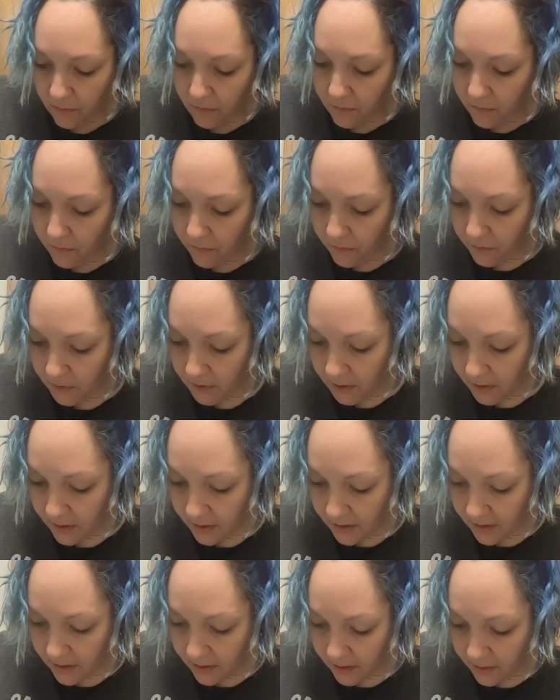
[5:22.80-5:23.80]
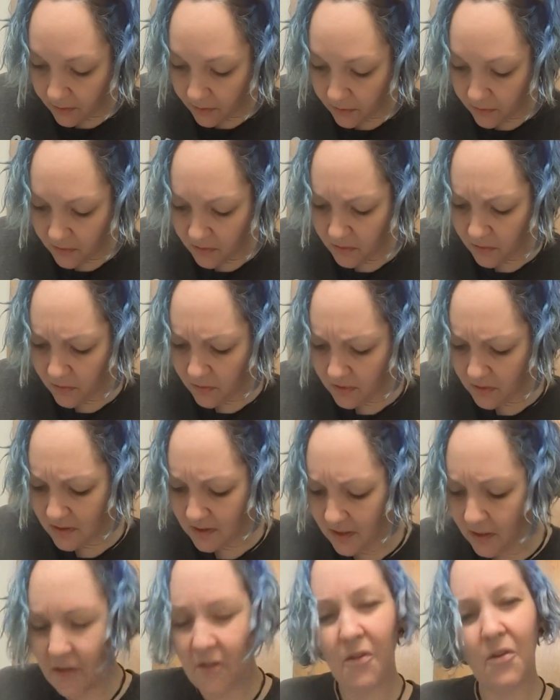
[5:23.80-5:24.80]
really
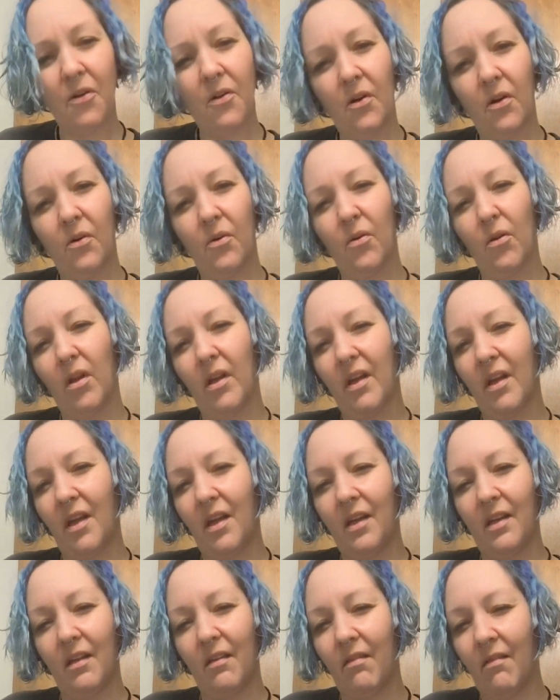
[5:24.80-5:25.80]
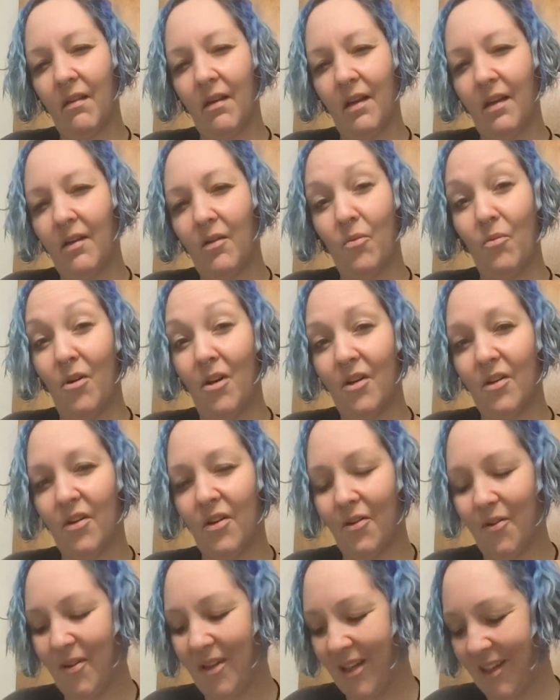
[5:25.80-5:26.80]
didn't know like anything. I didn't want to
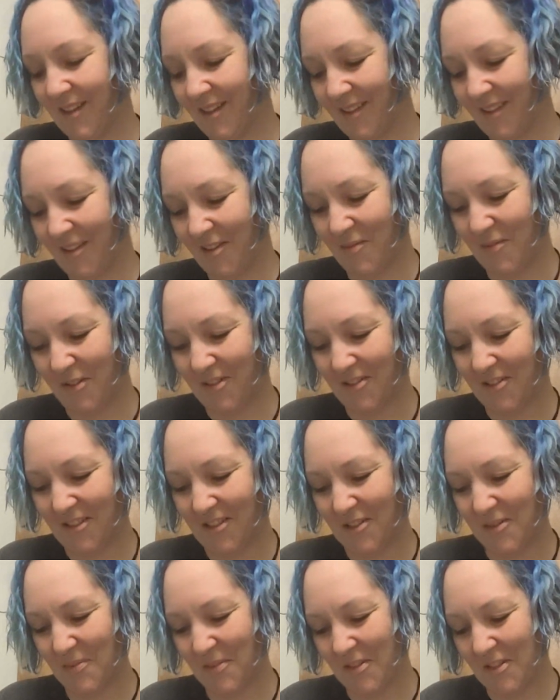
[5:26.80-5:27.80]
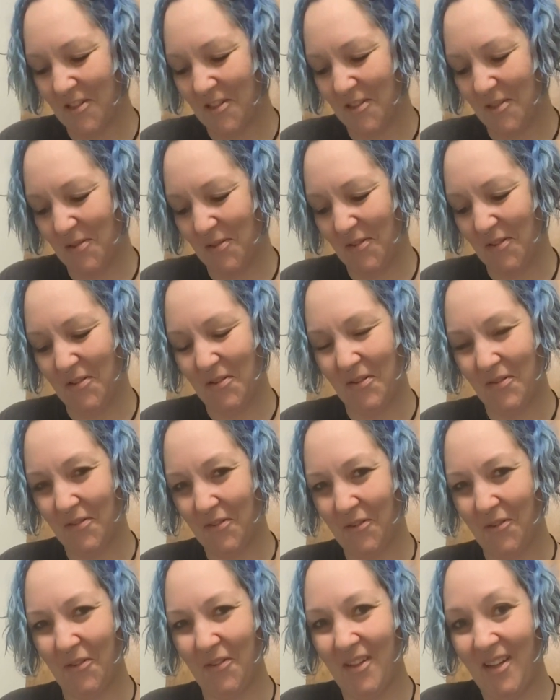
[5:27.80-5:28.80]
know anything about it, to be honest with you, even
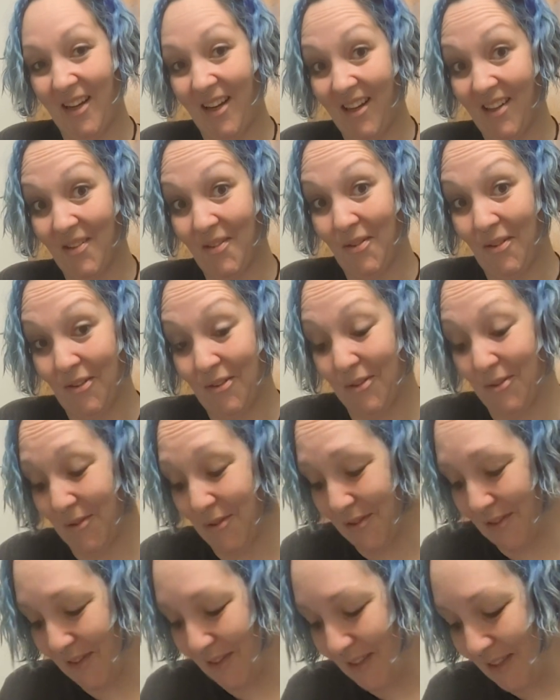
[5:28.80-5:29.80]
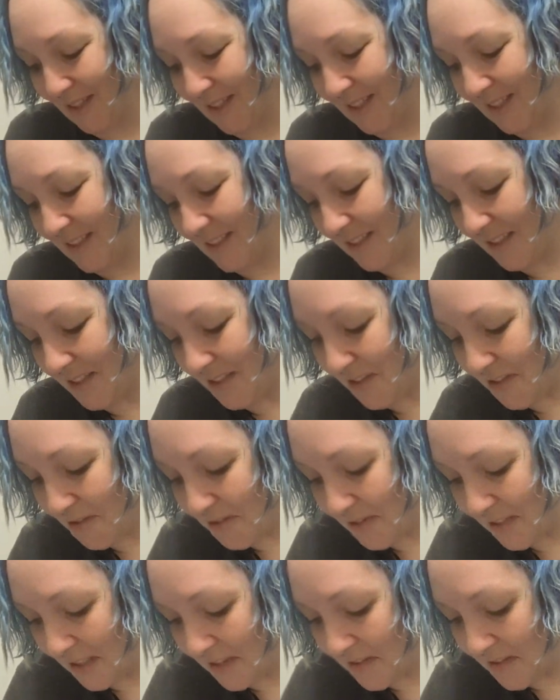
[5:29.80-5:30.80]
though I'd had Crohn's since
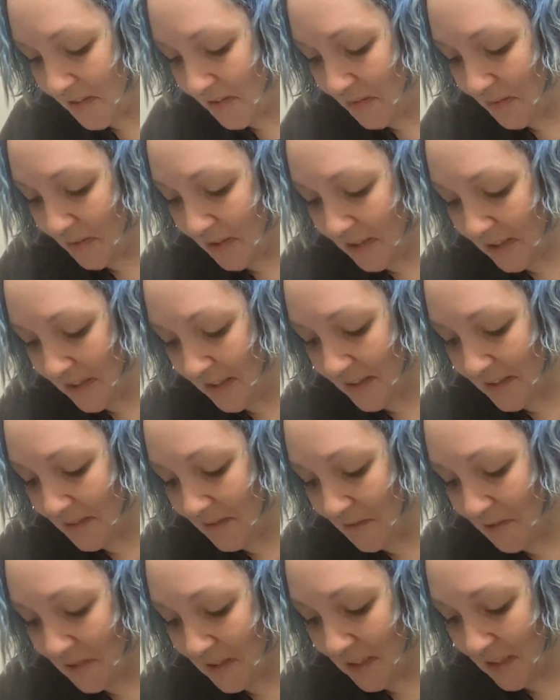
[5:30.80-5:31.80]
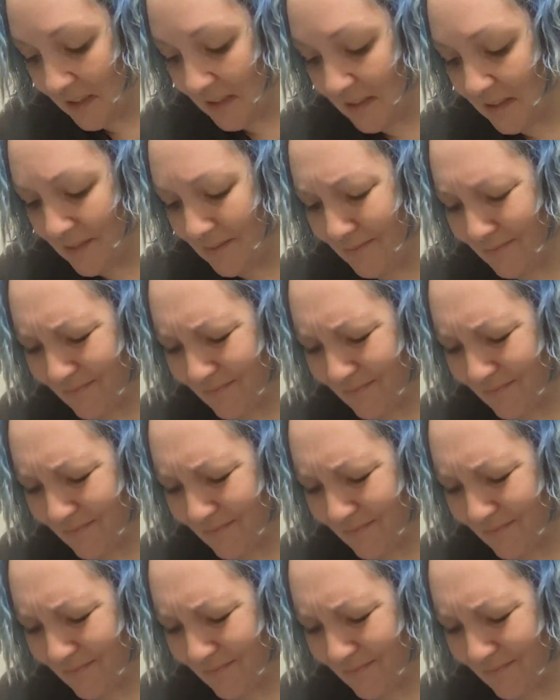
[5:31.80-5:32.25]
2003. It was like,